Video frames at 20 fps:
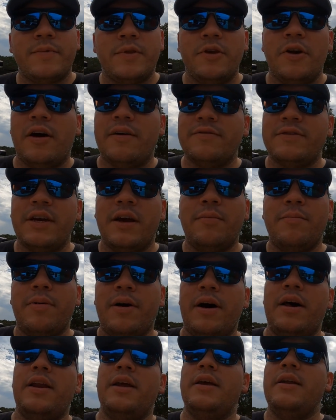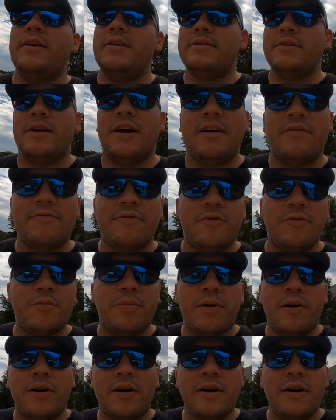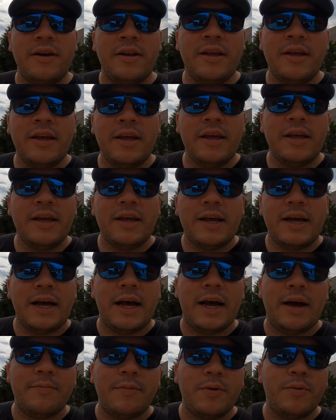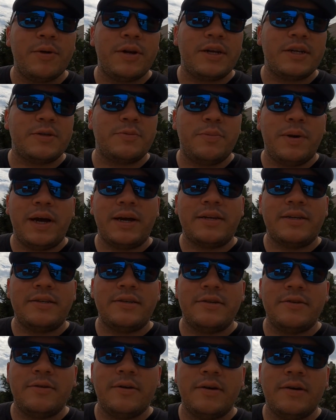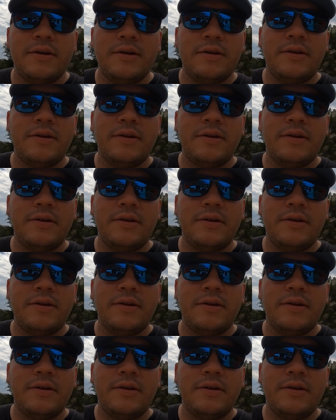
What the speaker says: You know, obviously I bought it. It's an off-road part. You wouldn't expect to